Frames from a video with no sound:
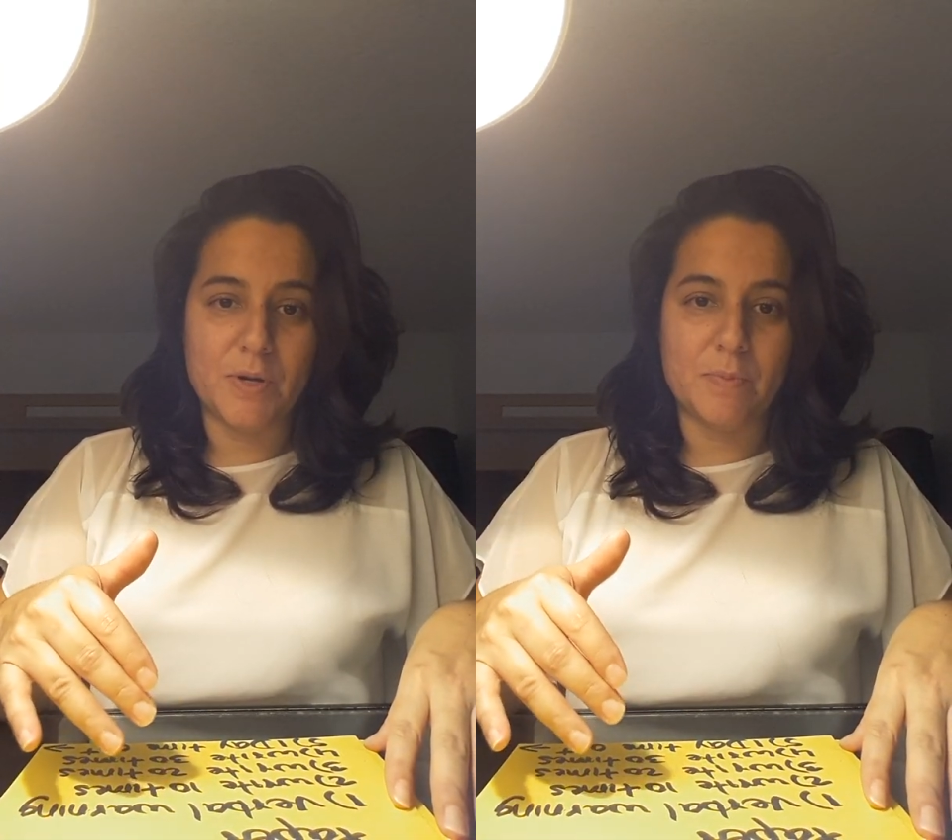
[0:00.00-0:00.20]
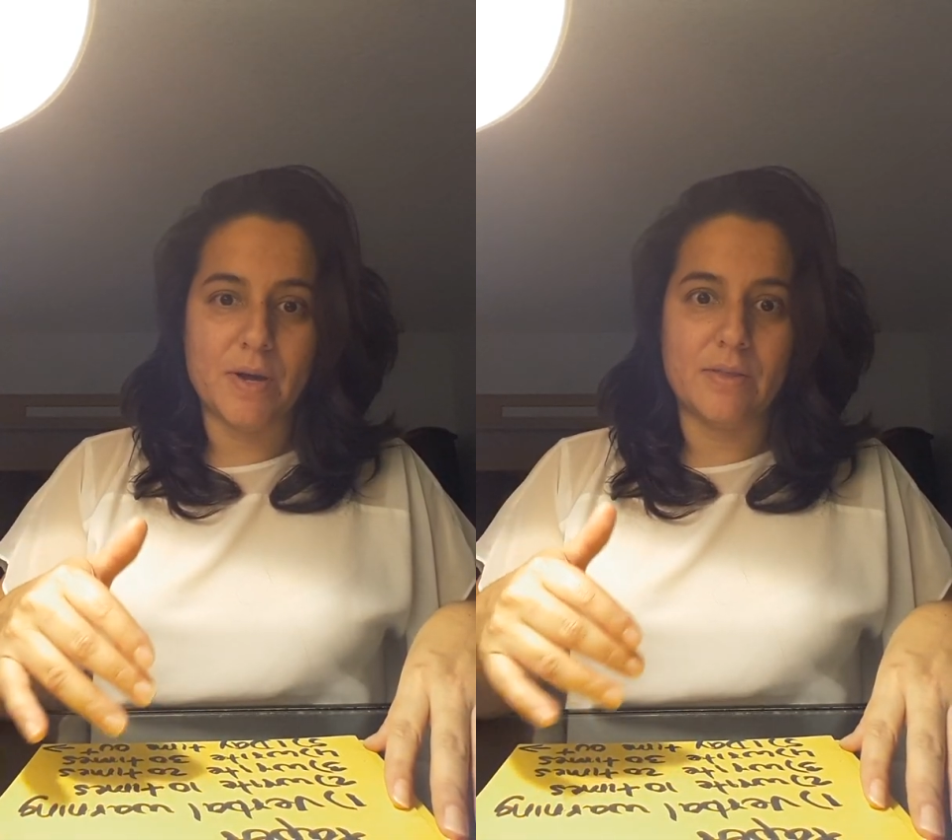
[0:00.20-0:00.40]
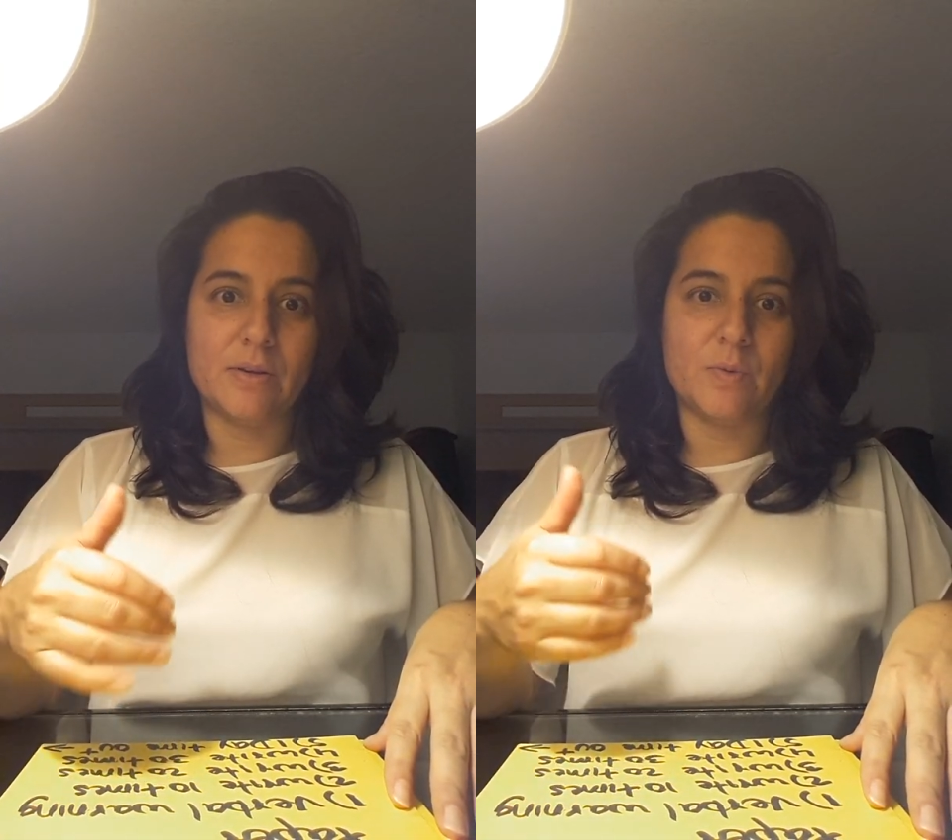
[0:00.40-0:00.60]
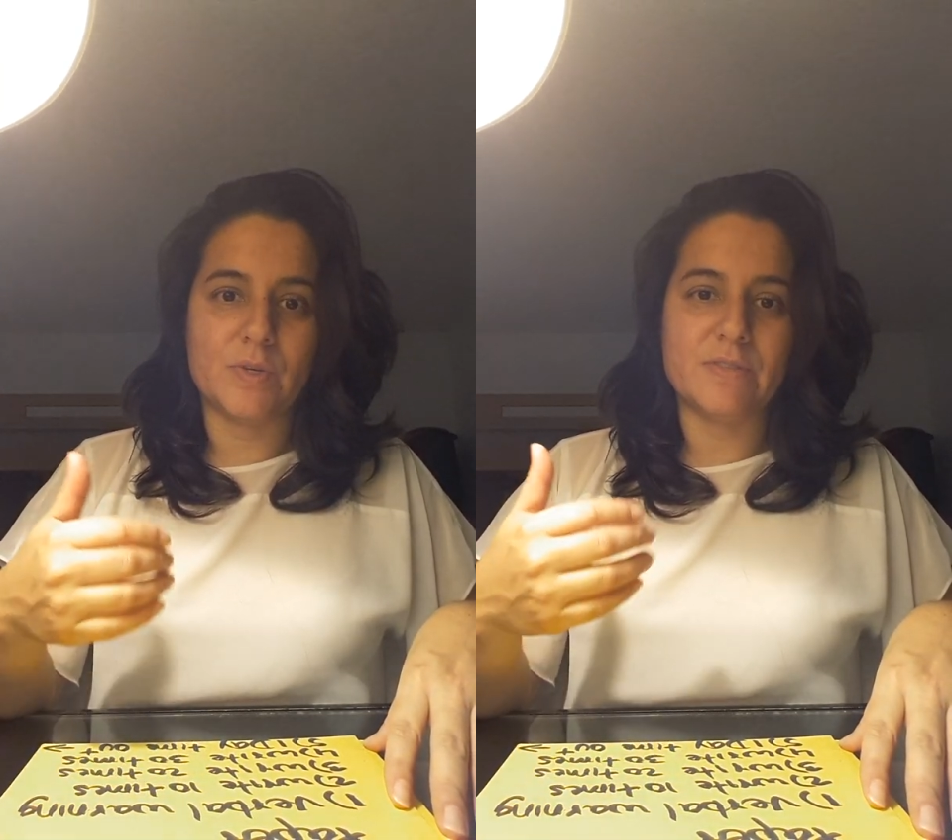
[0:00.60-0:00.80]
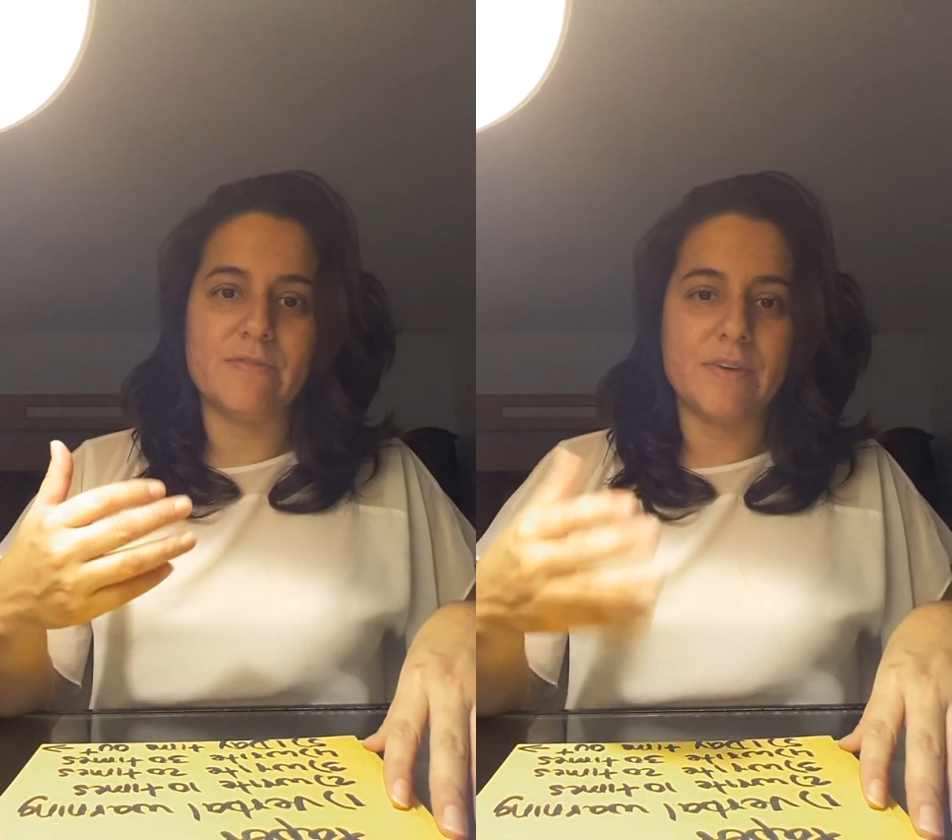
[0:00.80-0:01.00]
my mother
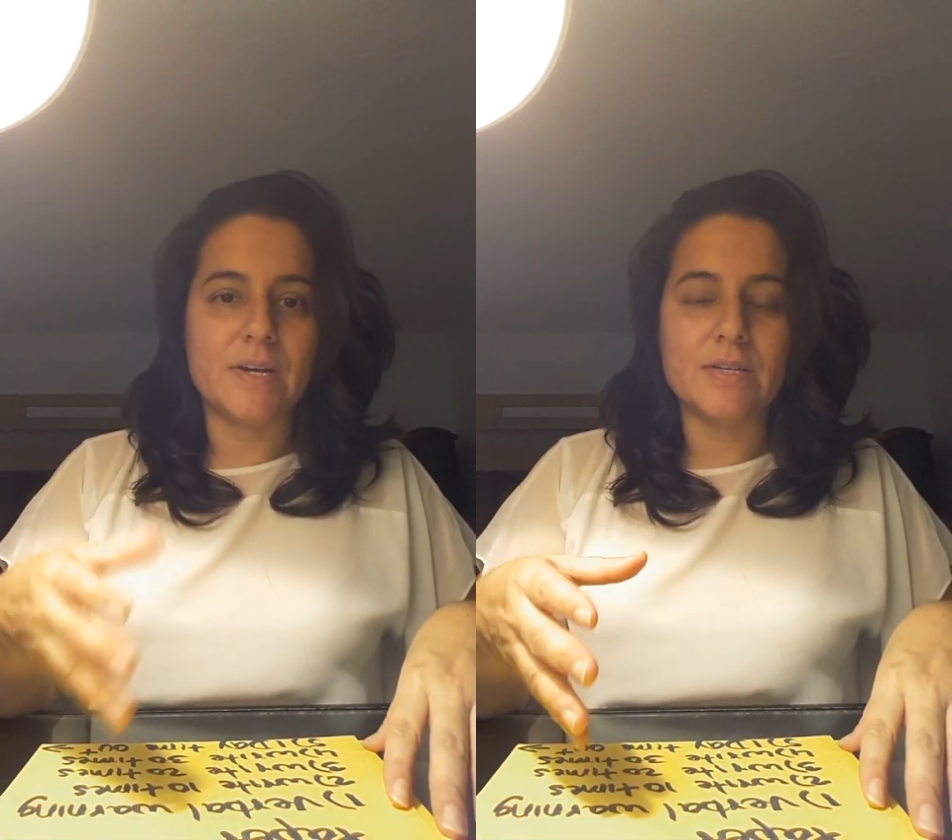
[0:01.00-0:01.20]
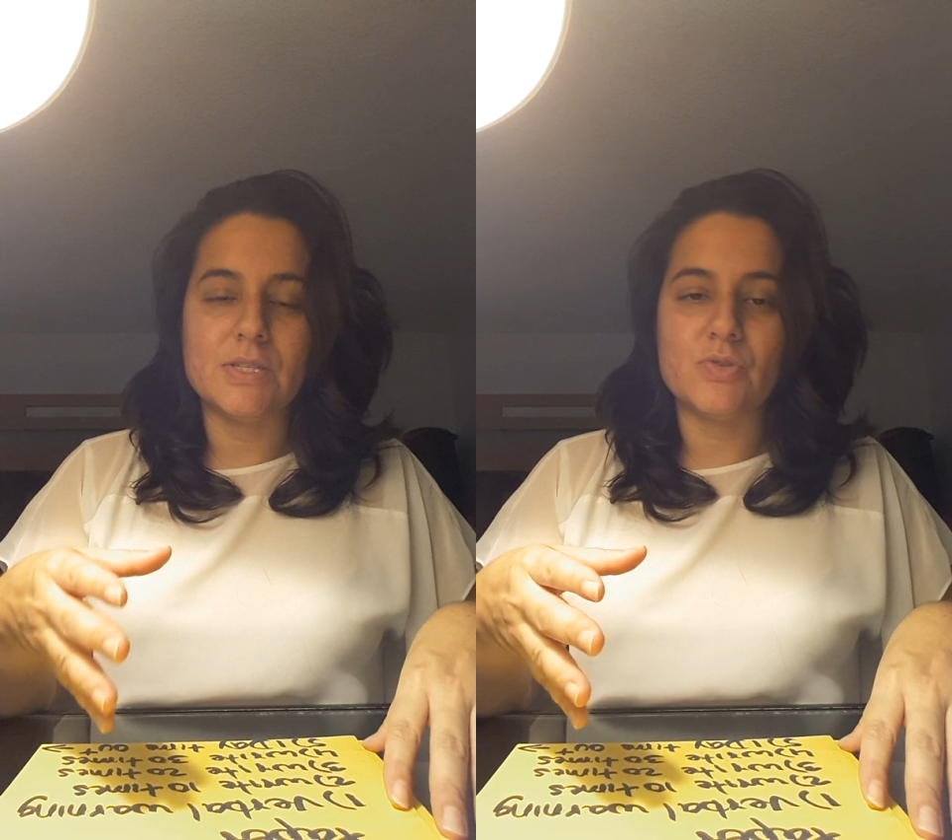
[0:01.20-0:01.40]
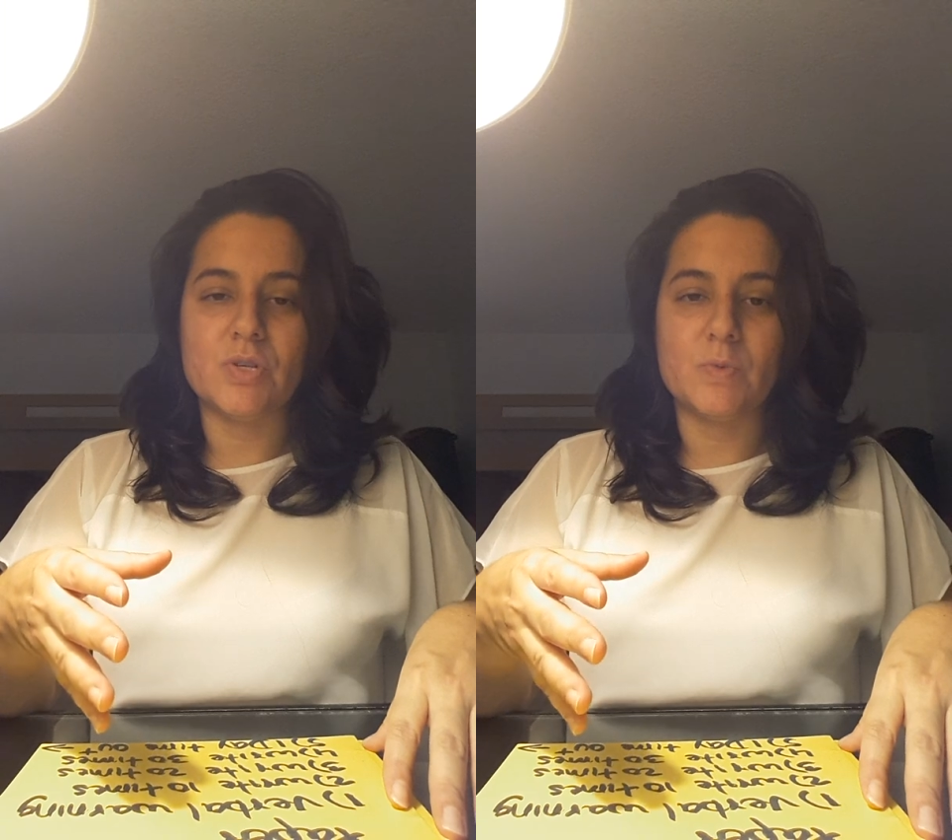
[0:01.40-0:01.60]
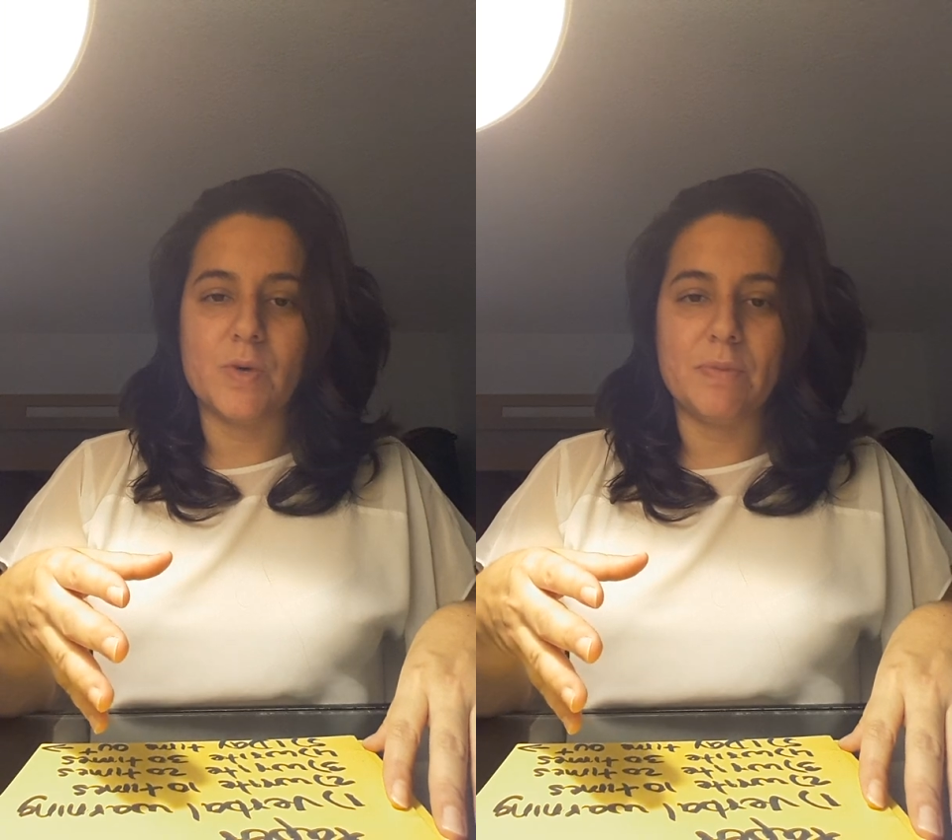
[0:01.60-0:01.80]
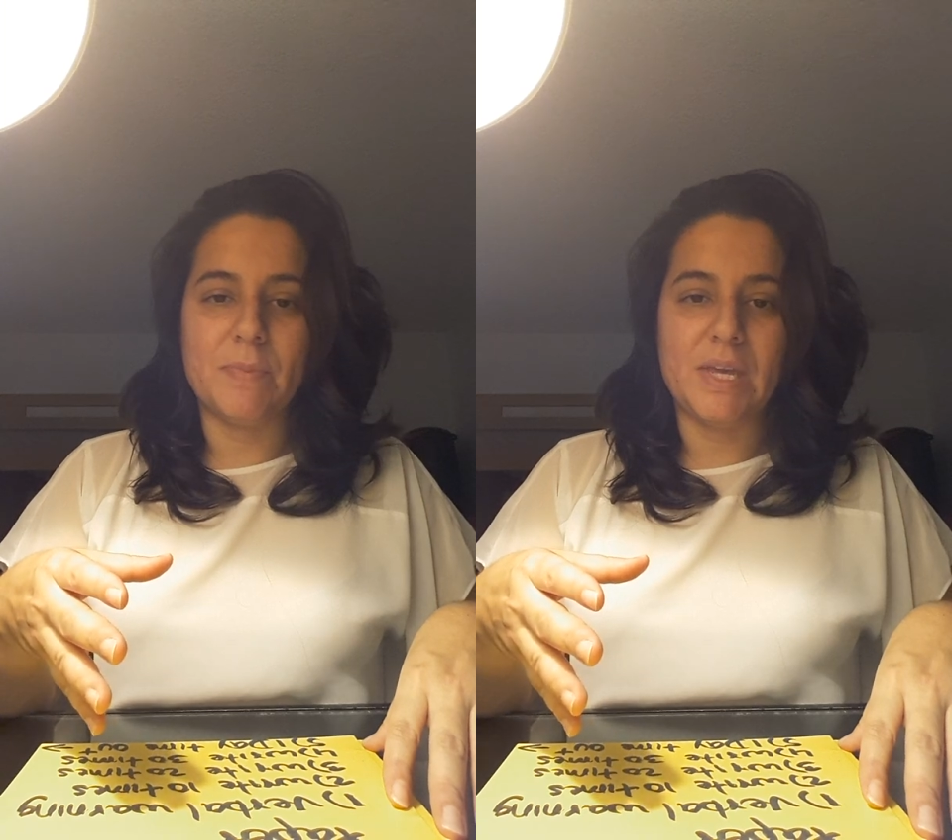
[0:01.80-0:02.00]
was very strict
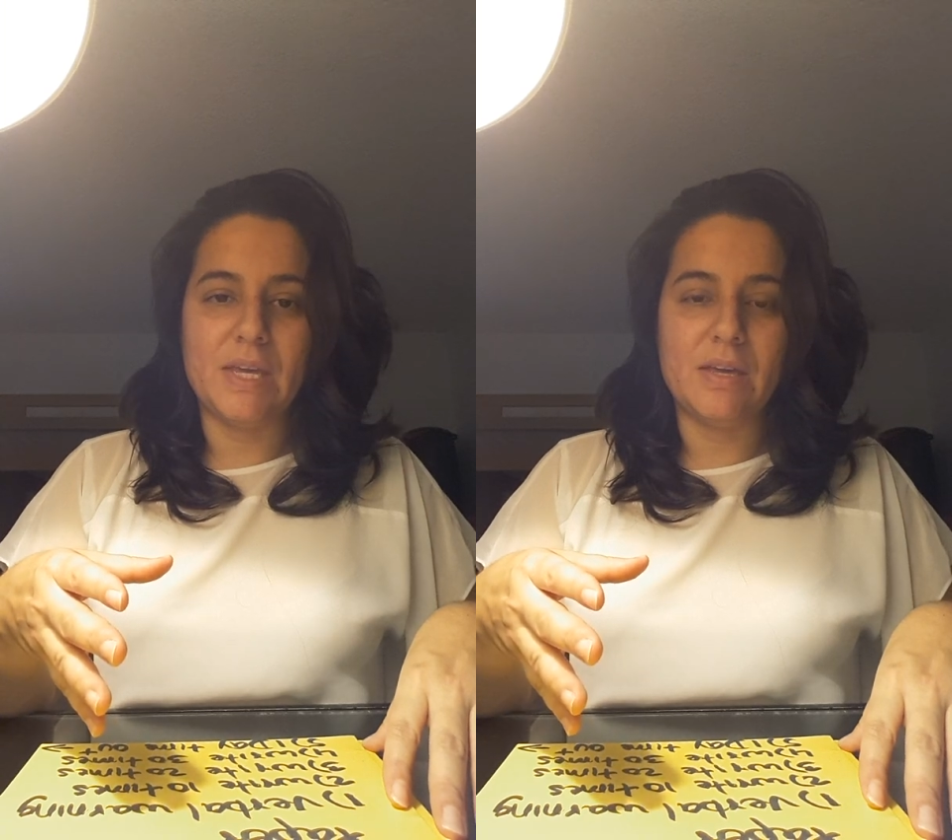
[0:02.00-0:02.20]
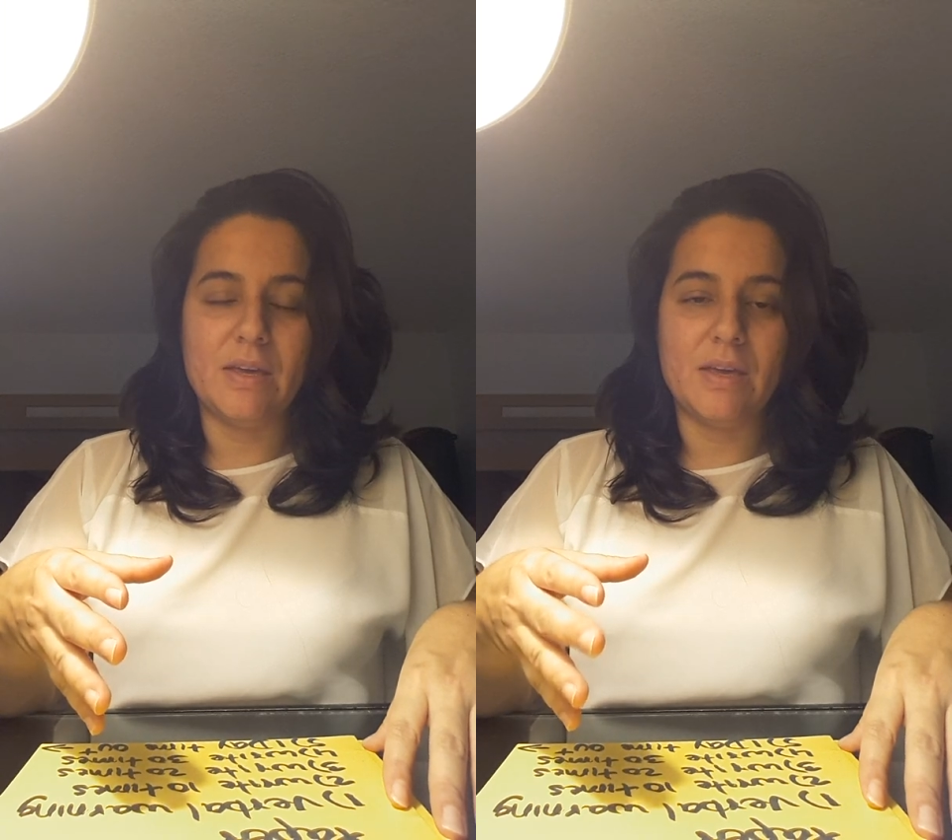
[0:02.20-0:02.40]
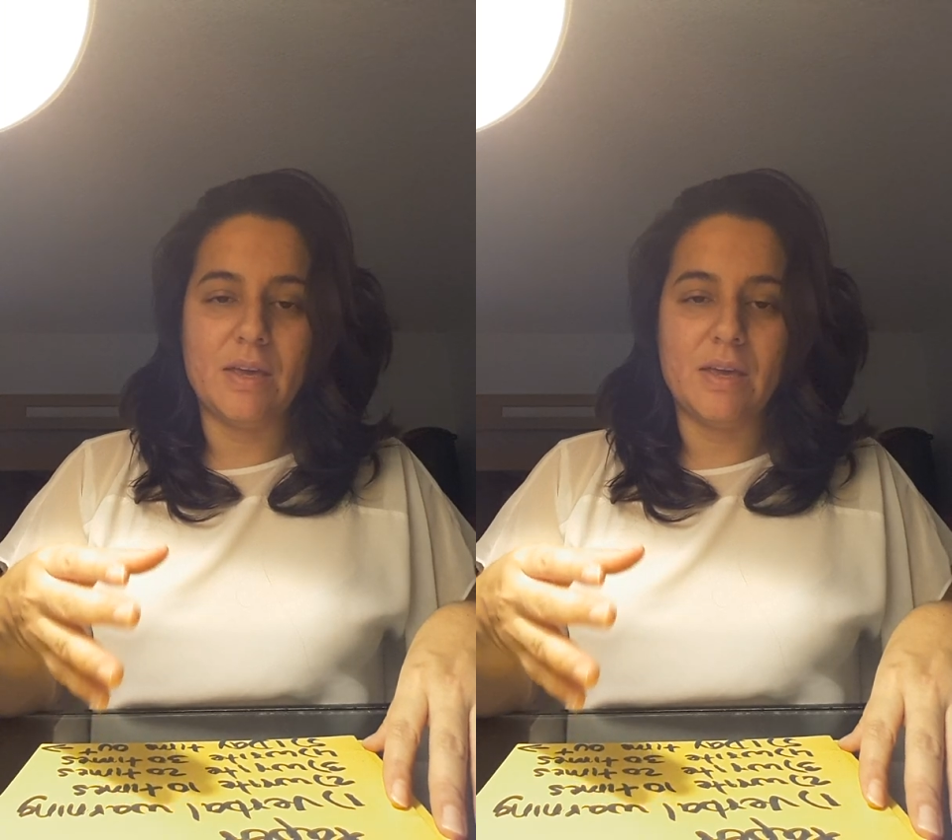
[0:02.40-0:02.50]
with me,